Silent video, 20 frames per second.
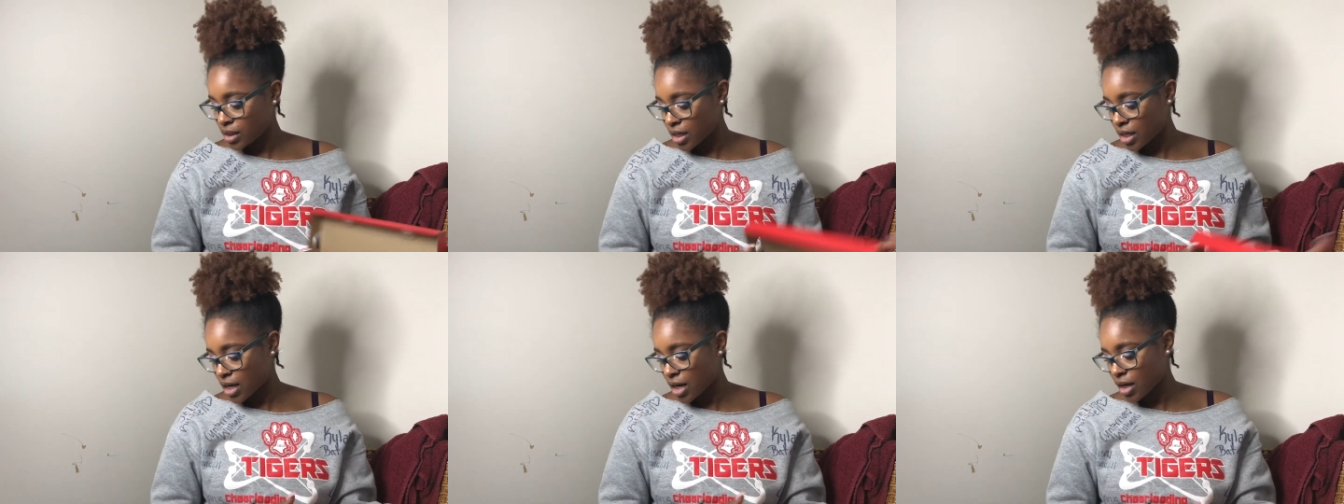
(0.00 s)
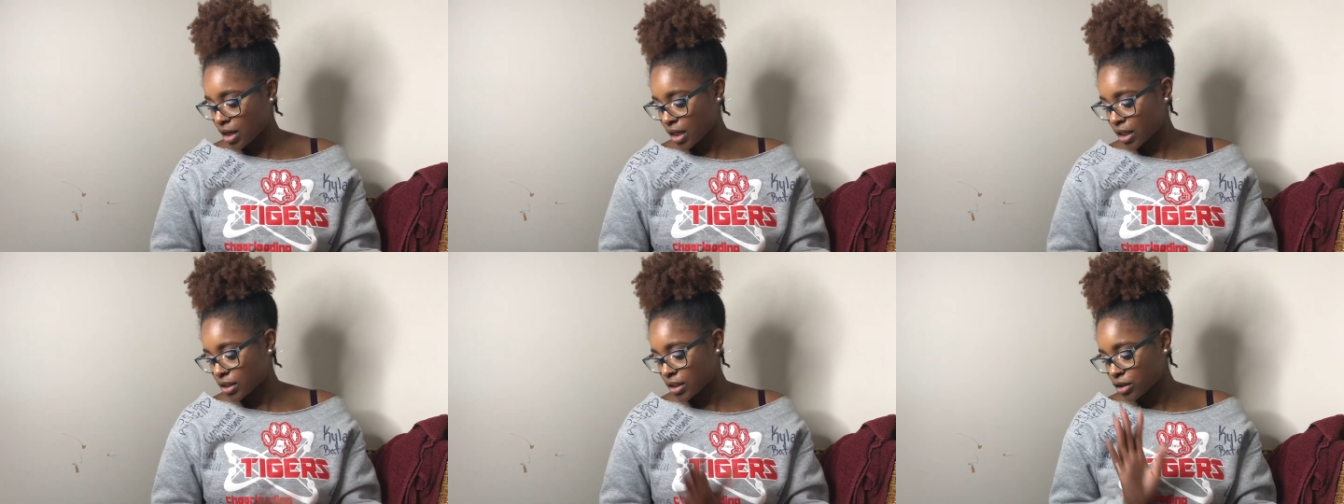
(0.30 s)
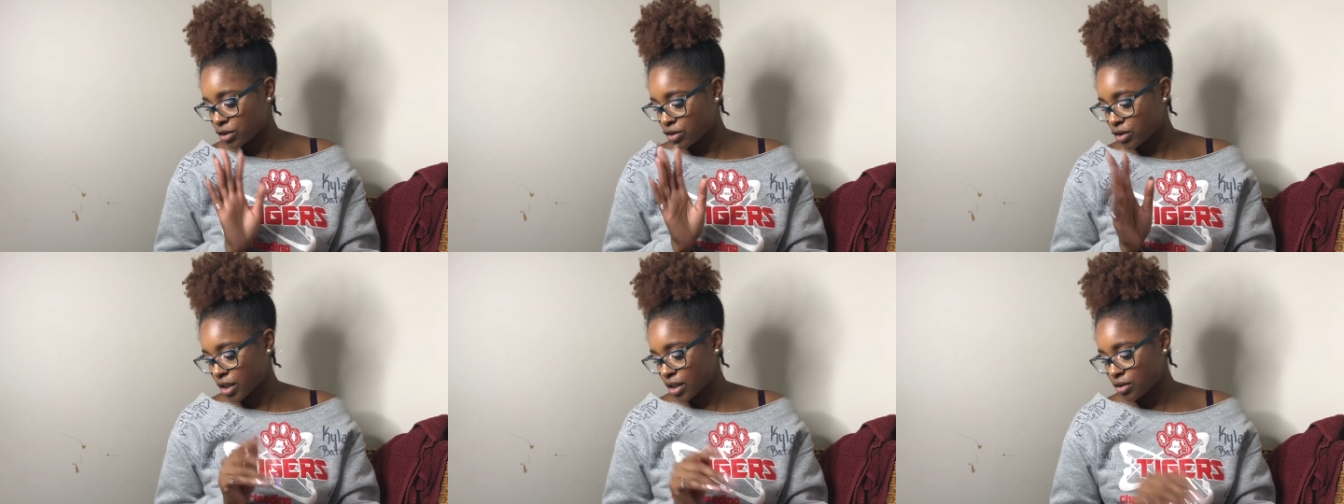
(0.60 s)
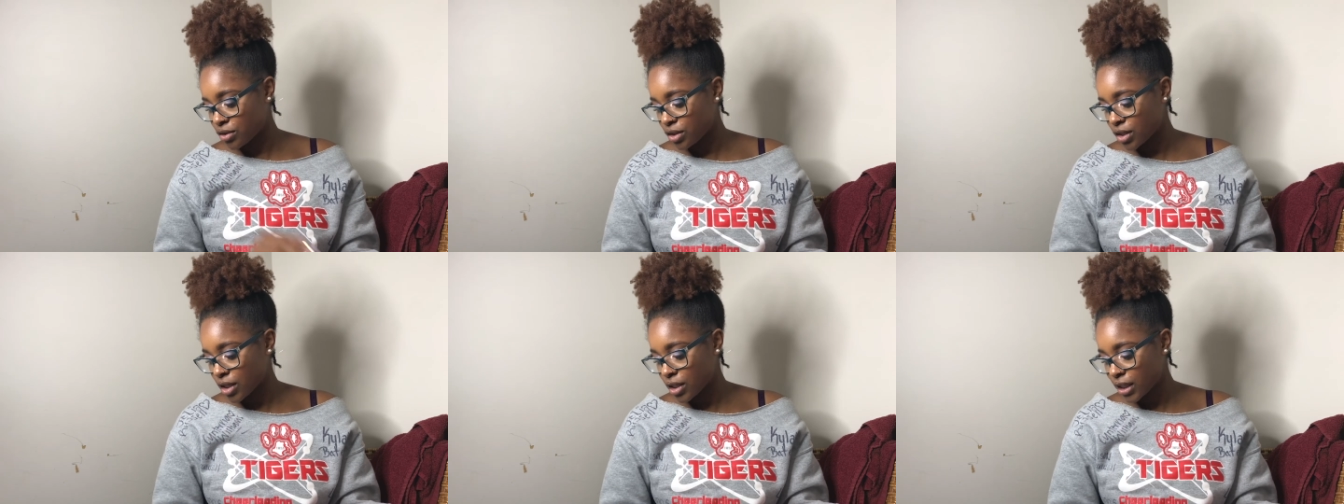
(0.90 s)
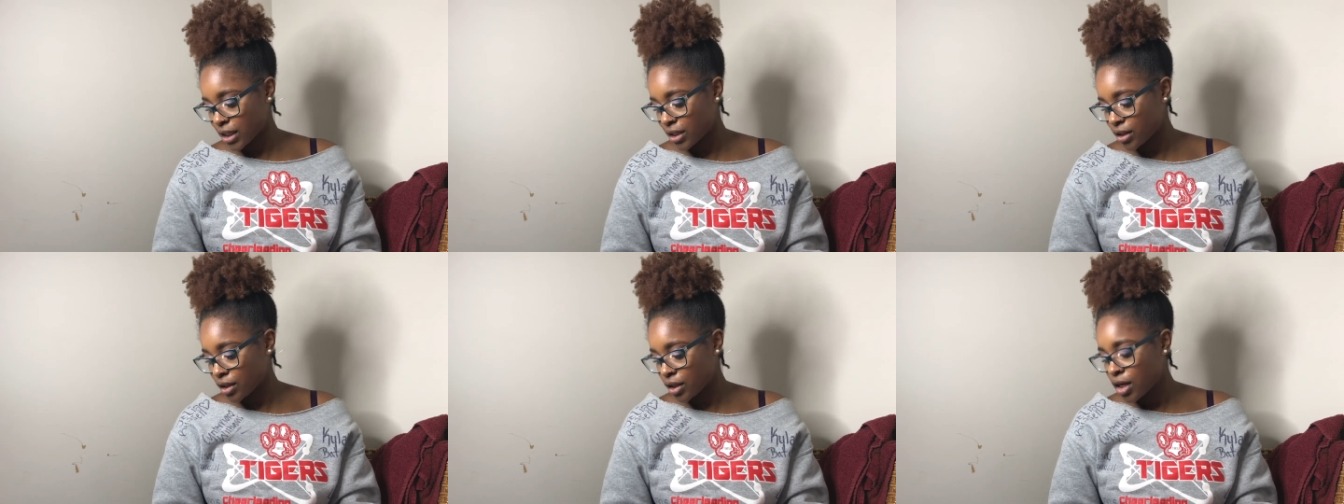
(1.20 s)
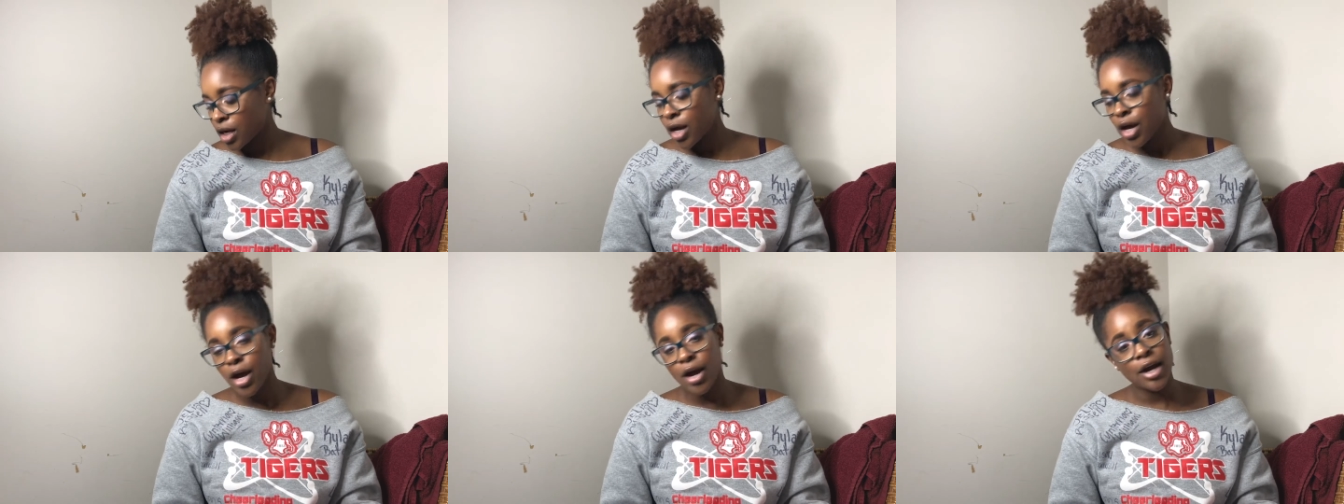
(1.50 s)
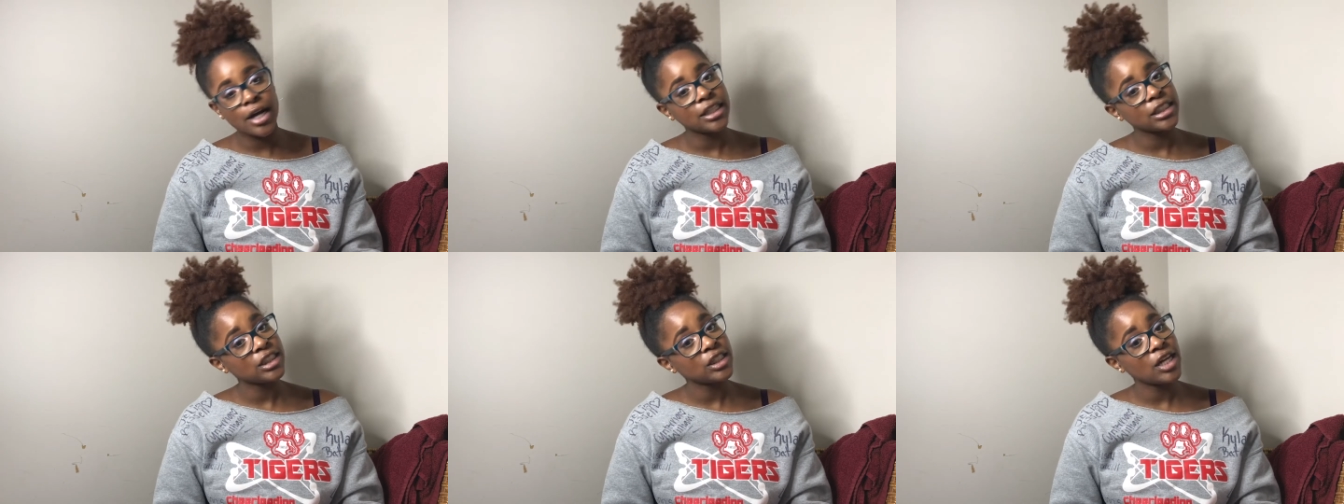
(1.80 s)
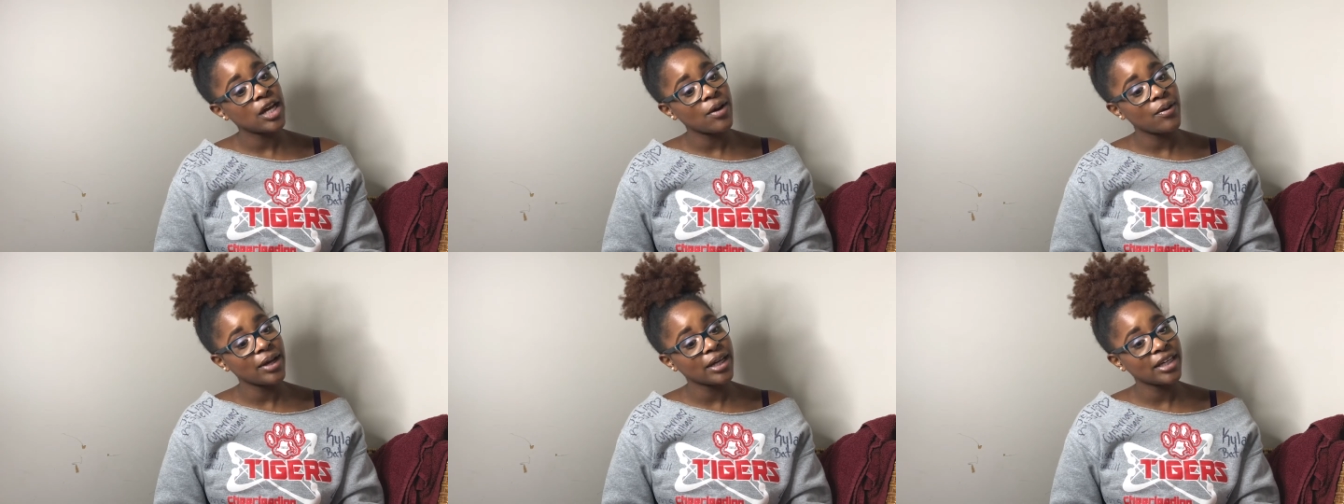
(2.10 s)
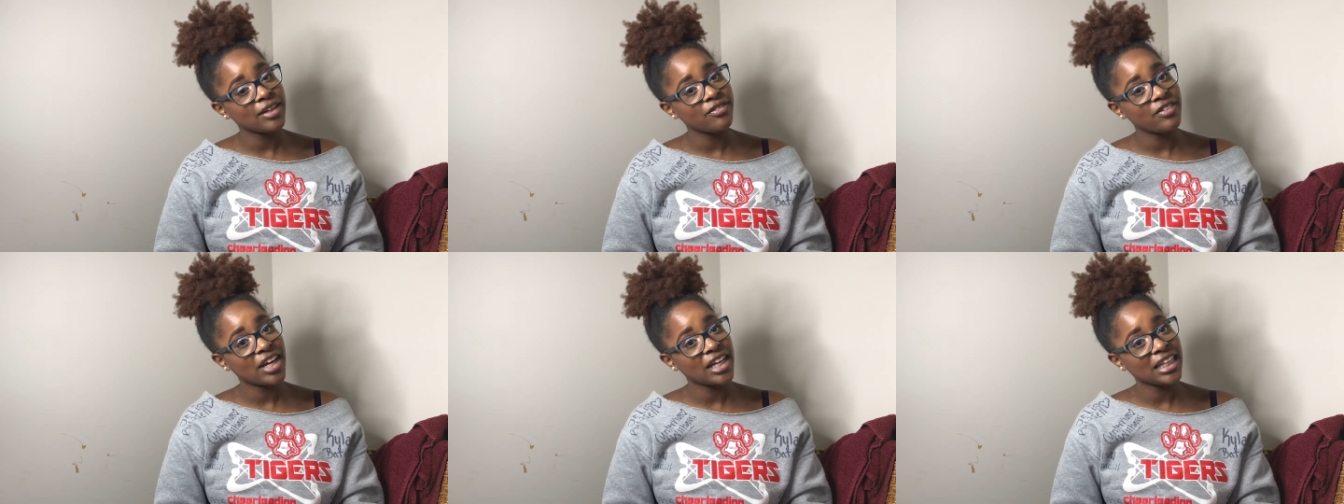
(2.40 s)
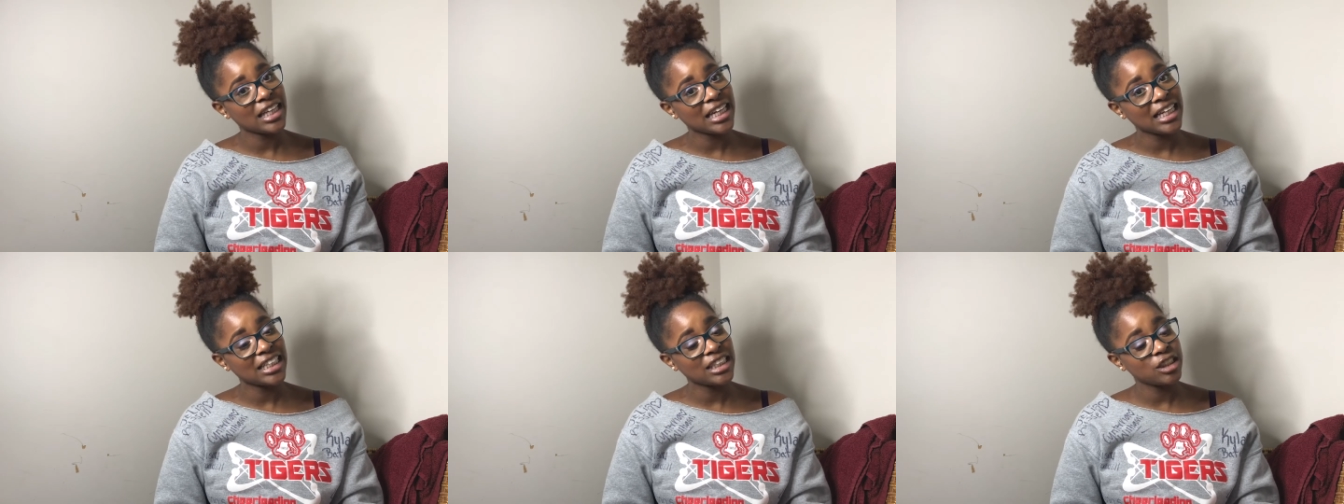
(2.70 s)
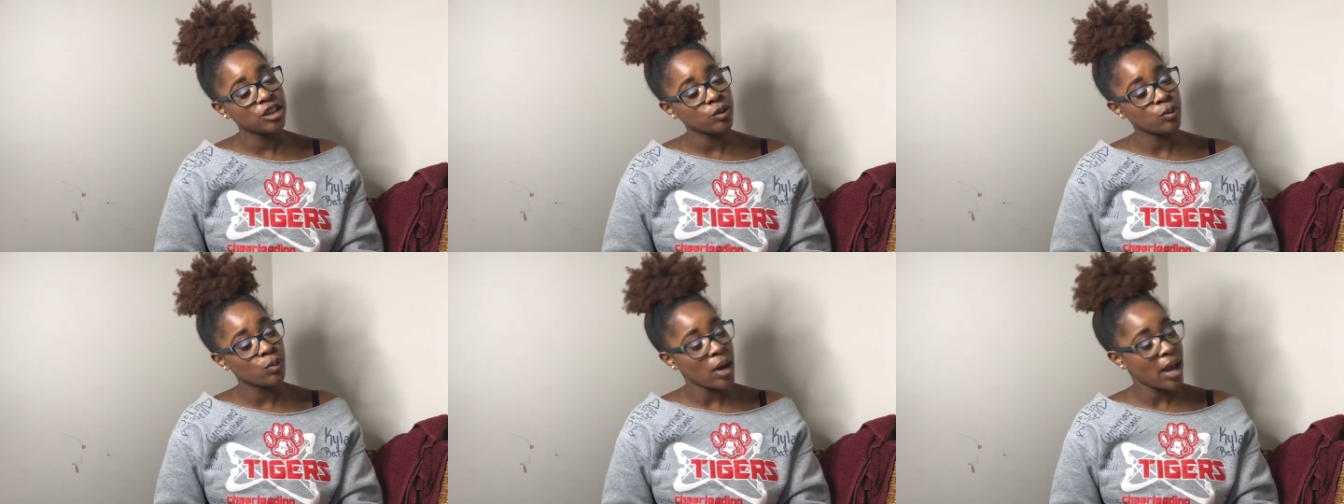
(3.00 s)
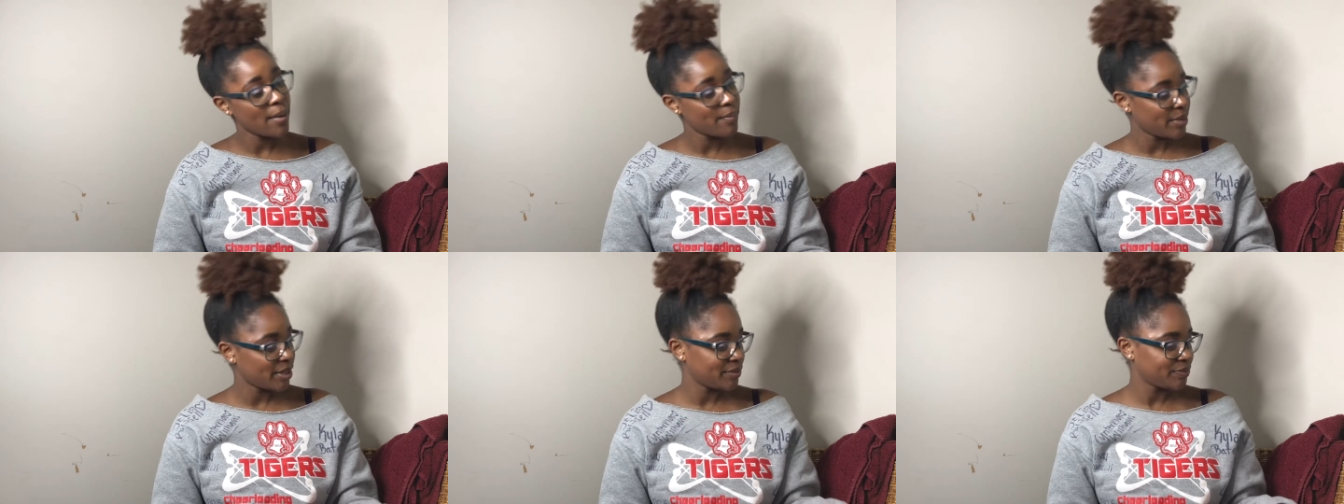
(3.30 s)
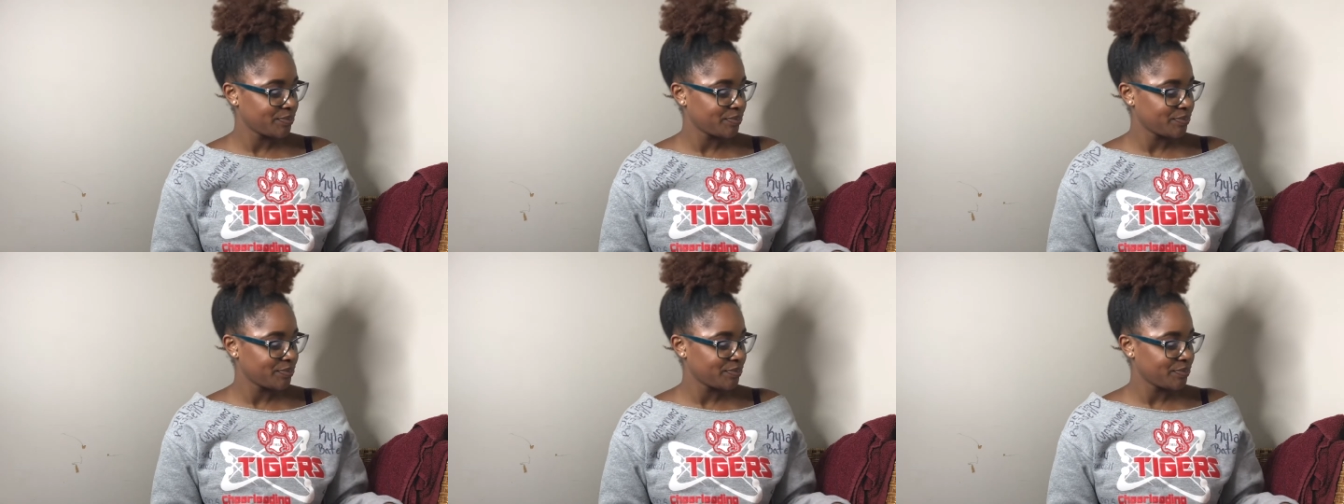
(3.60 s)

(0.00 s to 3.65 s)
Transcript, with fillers: And I guess I'll show that to y'all later. Alright, so now I can finally get to wrapping.